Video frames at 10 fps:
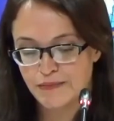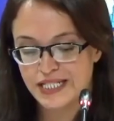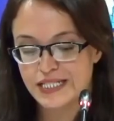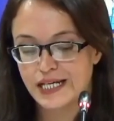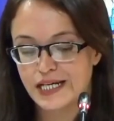
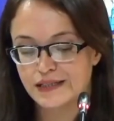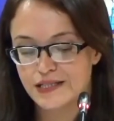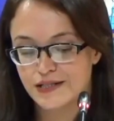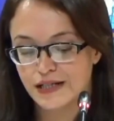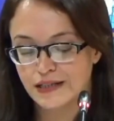must take the
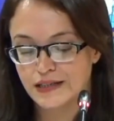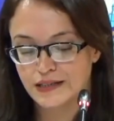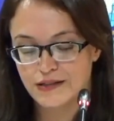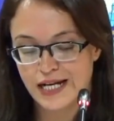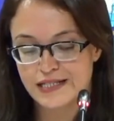Sri
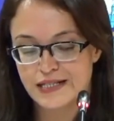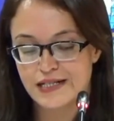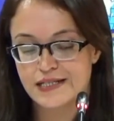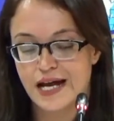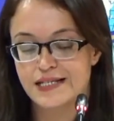Lankan
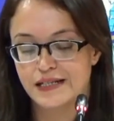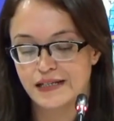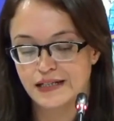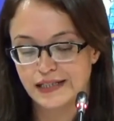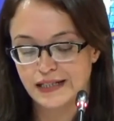crisis as a
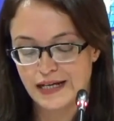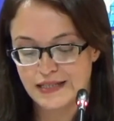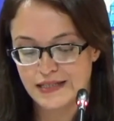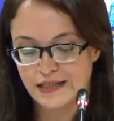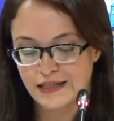learning
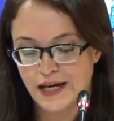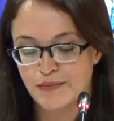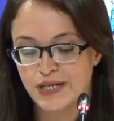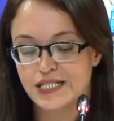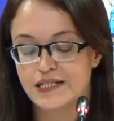lesson and
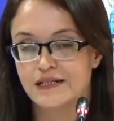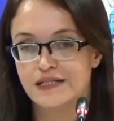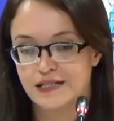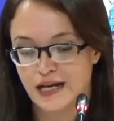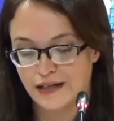must
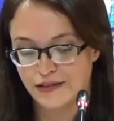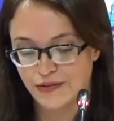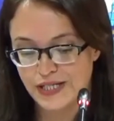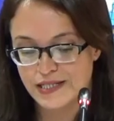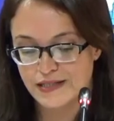understand the
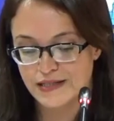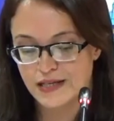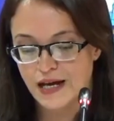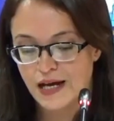reasons